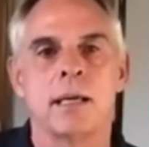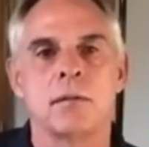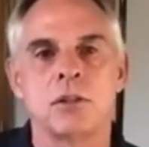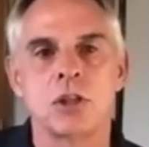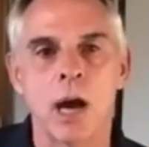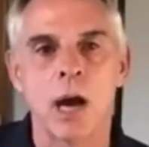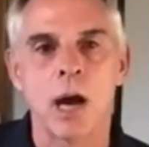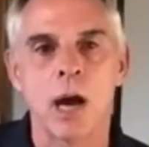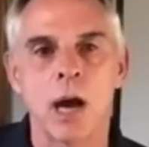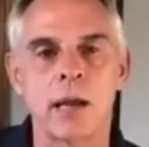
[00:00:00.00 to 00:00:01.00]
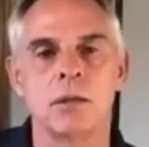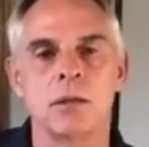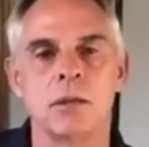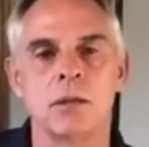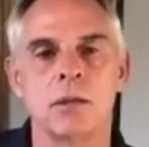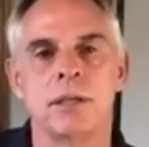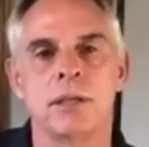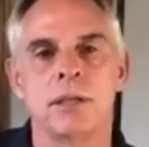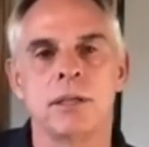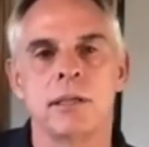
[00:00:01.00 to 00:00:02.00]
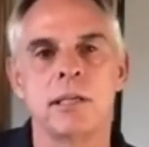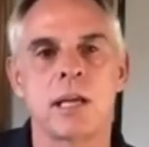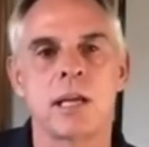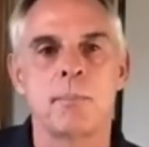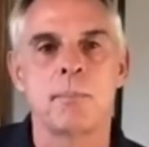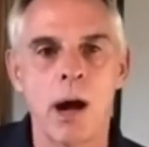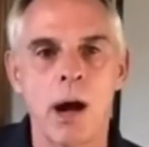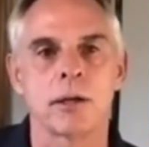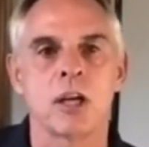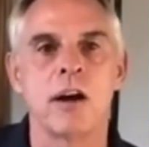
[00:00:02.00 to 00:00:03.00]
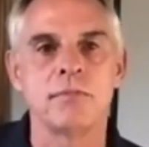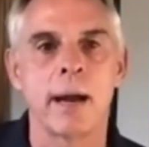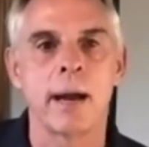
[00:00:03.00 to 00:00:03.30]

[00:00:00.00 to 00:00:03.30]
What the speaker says: child is a product of my parenting.